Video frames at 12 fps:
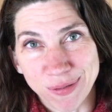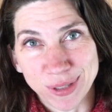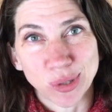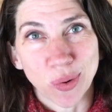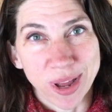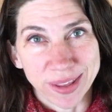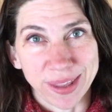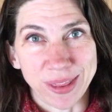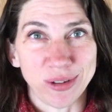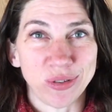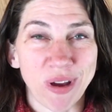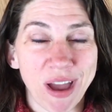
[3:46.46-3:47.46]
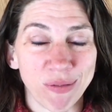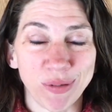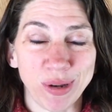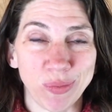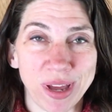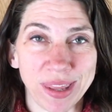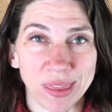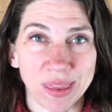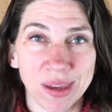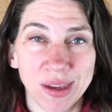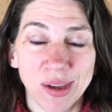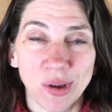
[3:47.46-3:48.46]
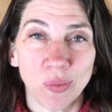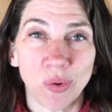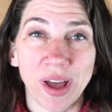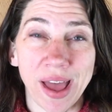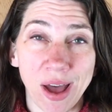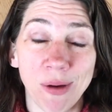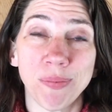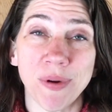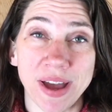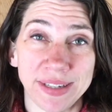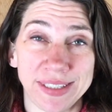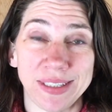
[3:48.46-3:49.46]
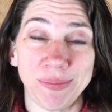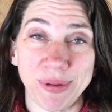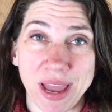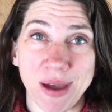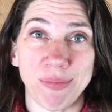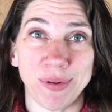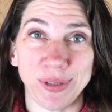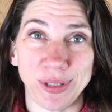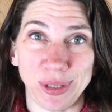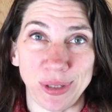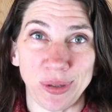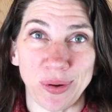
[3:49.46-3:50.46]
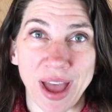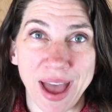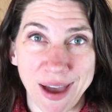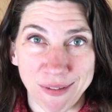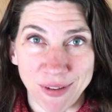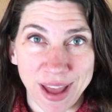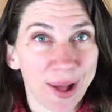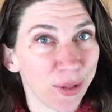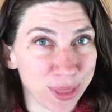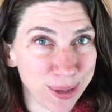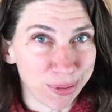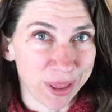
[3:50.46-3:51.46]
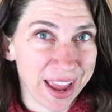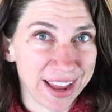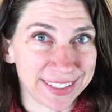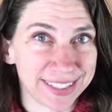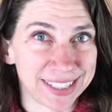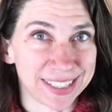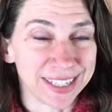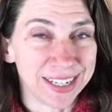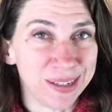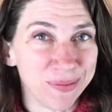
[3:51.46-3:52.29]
soil that they're traveling with will help us to be able to have healthy plants